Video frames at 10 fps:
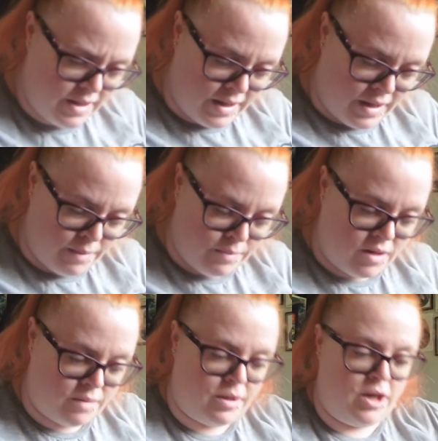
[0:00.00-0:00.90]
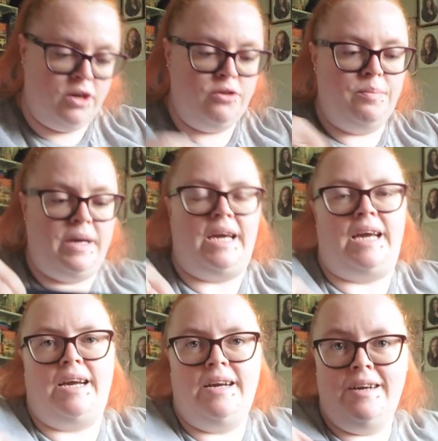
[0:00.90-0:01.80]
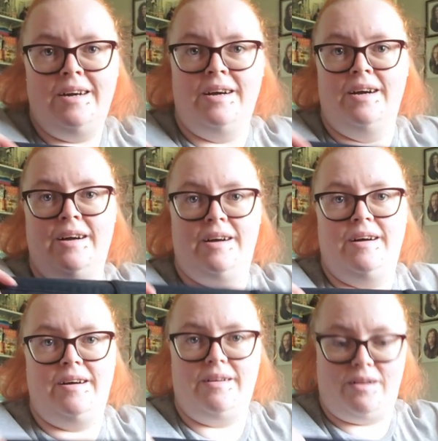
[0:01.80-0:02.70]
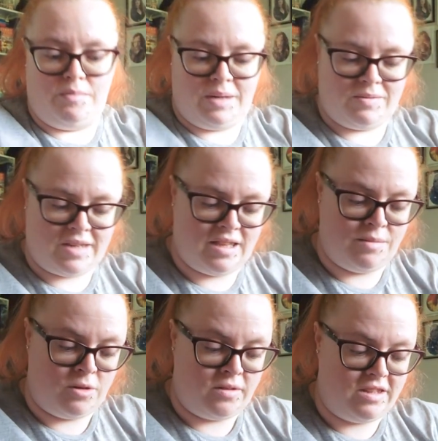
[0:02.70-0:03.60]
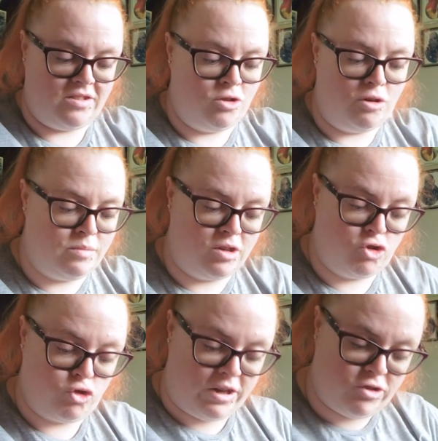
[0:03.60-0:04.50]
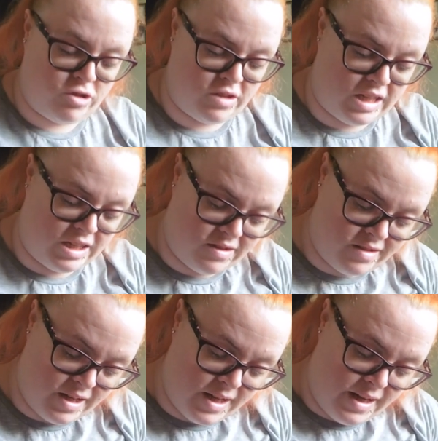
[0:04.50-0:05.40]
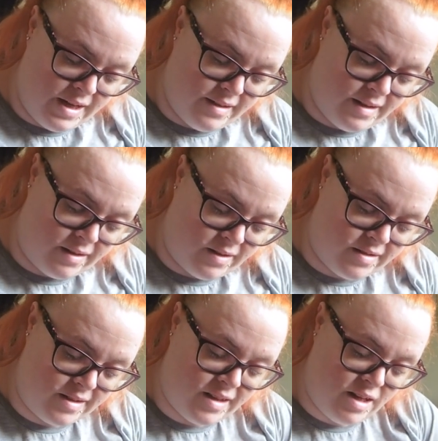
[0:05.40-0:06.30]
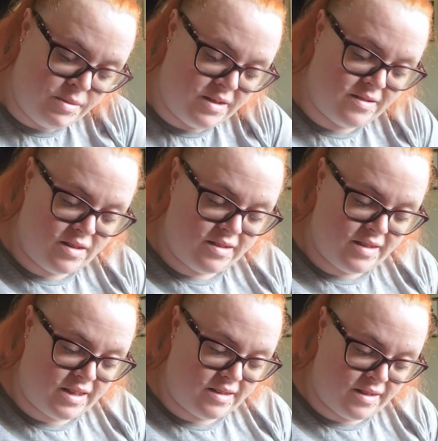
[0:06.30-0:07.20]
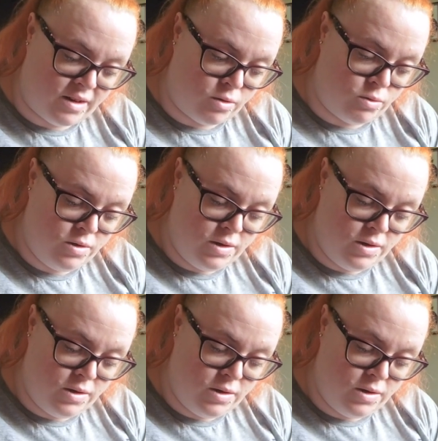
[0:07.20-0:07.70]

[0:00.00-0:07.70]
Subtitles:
I'm hoping I'll be able to get them on. There's not much stretch in these. Like, I did get them in a size XL,